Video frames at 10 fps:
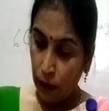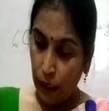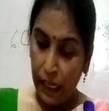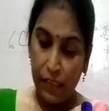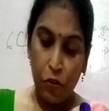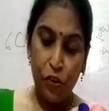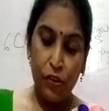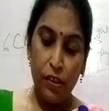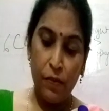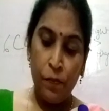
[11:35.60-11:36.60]
Next
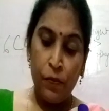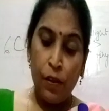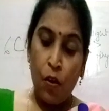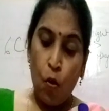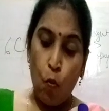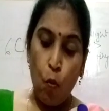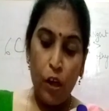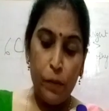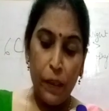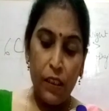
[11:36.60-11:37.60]
question.
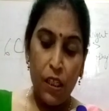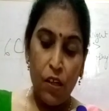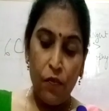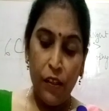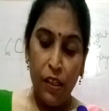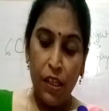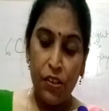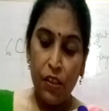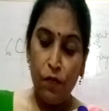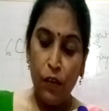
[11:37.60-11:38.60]
What method of
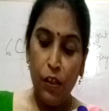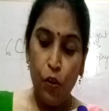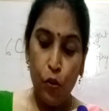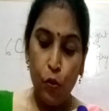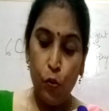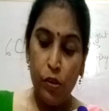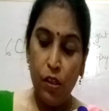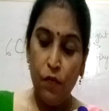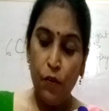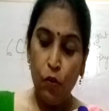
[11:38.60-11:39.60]
irrigation will you use
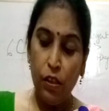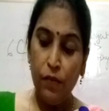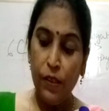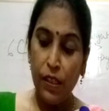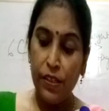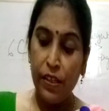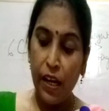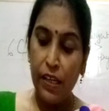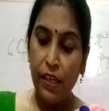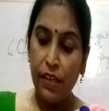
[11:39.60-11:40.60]
if you live in a
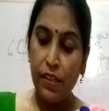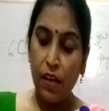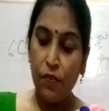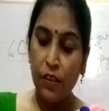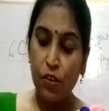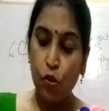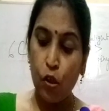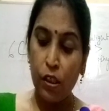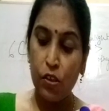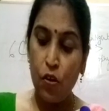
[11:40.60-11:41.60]
dry area with
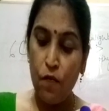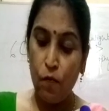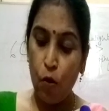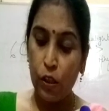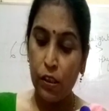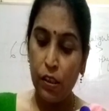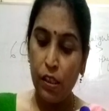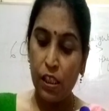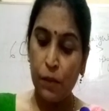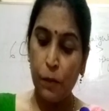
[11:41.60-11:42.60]
shortage of water?
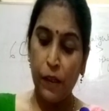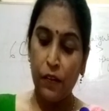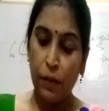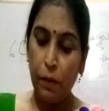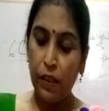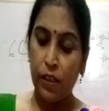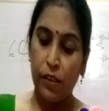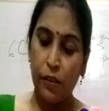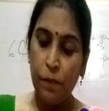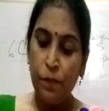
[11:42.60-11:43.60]
Explain the
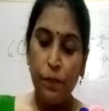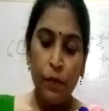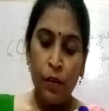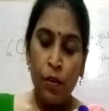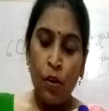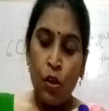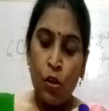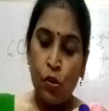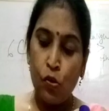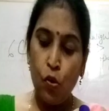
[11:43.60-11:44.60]
method.
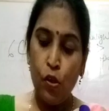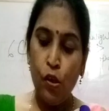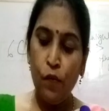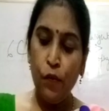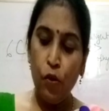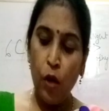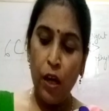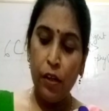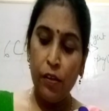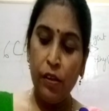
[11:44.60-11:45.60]
So if you
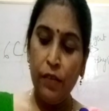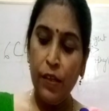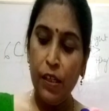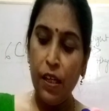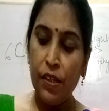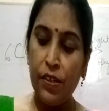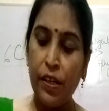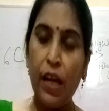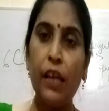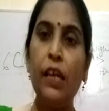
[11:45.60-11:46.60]
are living in a
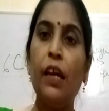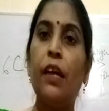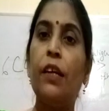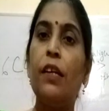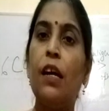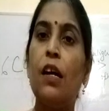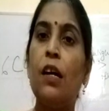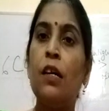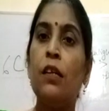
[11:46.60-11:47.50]
dry area